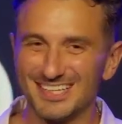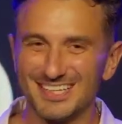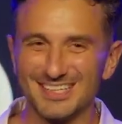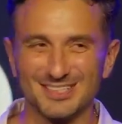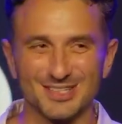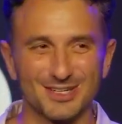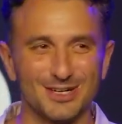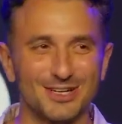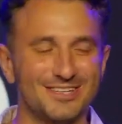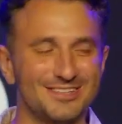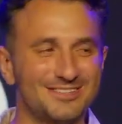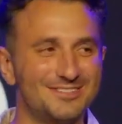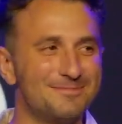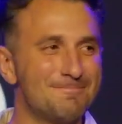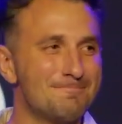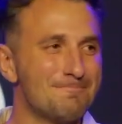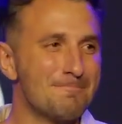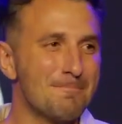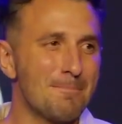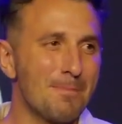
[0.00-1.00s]
It's good.
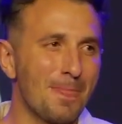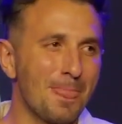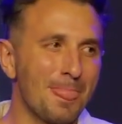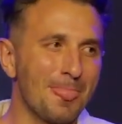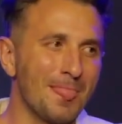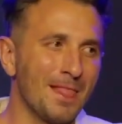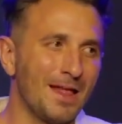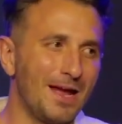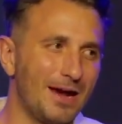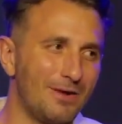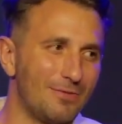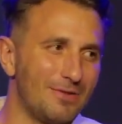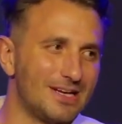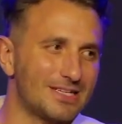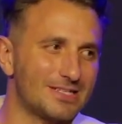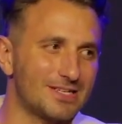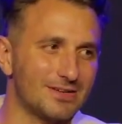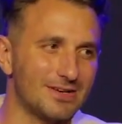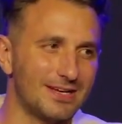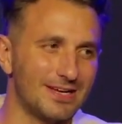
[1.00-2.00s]
I
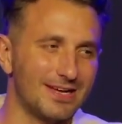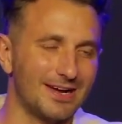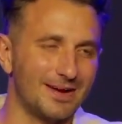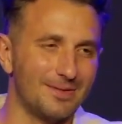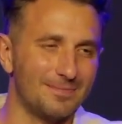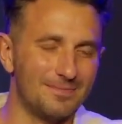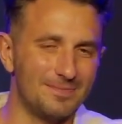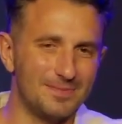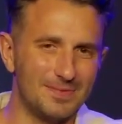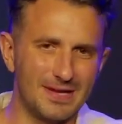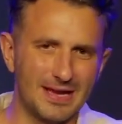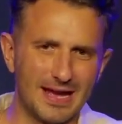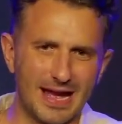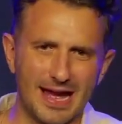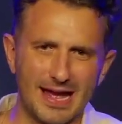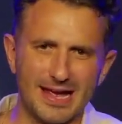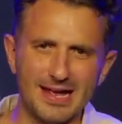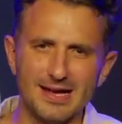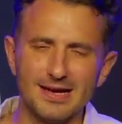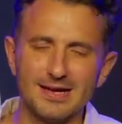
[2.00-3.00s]
recently,
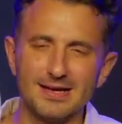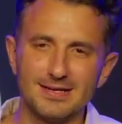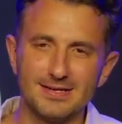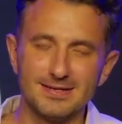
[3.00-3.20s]
hey?